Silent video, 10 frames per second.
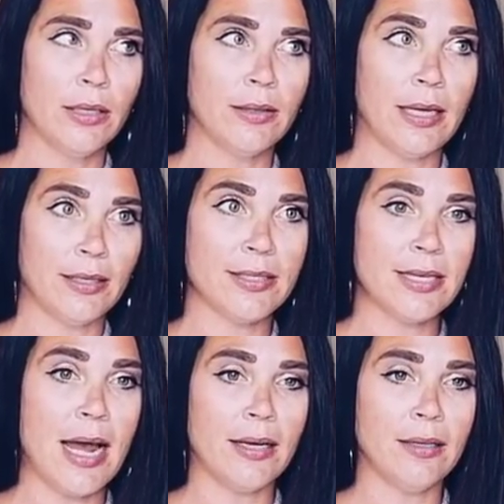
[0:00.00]
that it's
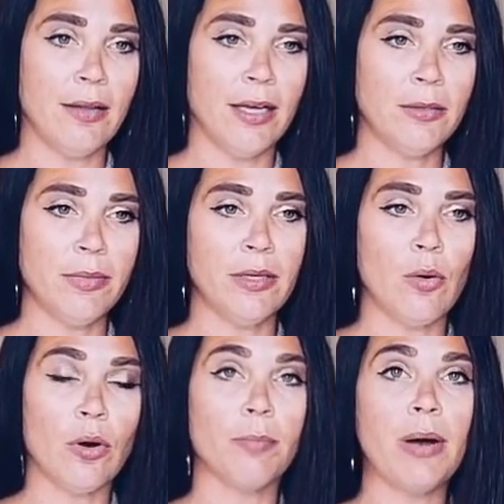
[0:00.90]
not in alignment
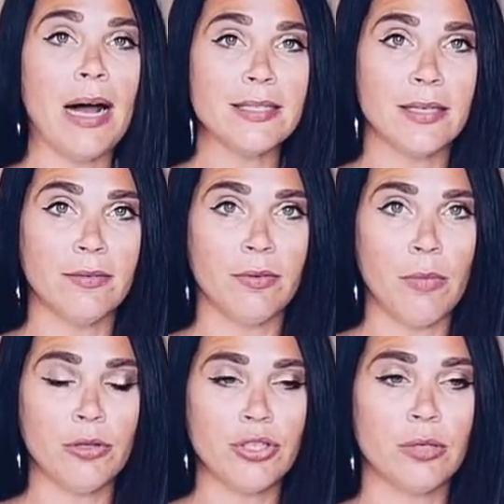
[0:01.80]
or positive
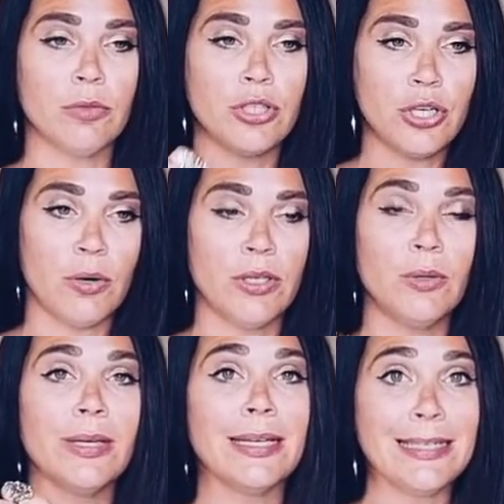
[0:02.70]
emotion which showing
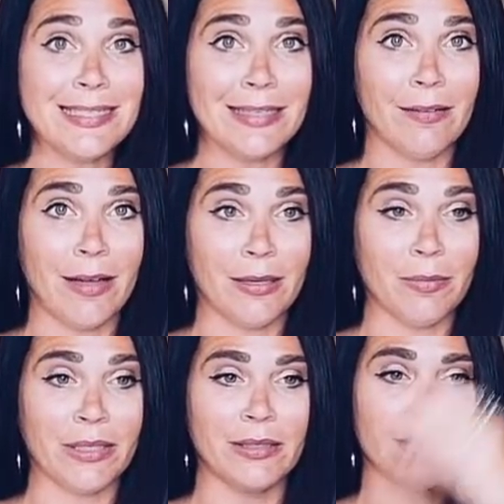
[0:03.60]
you it is in
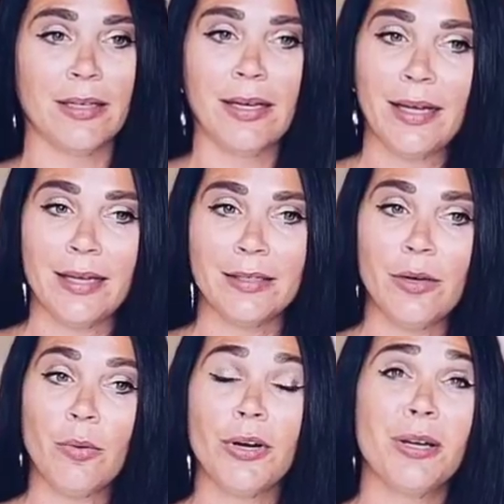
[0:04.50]
alignment and
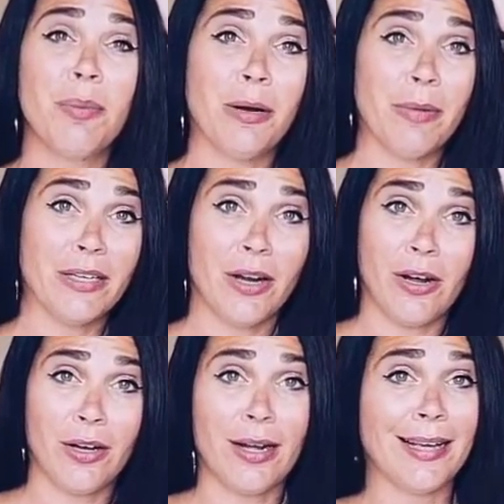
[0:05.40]
don't worry about my
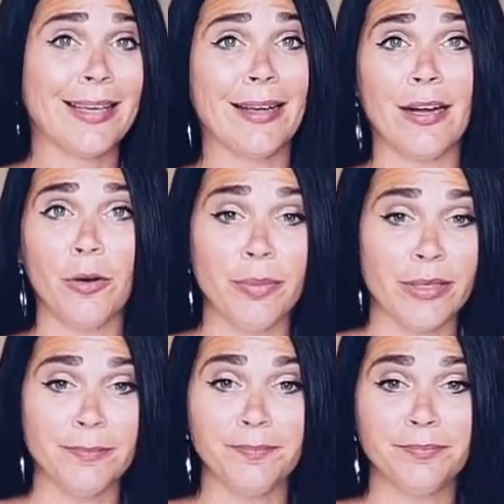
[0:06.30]
dog i can't help it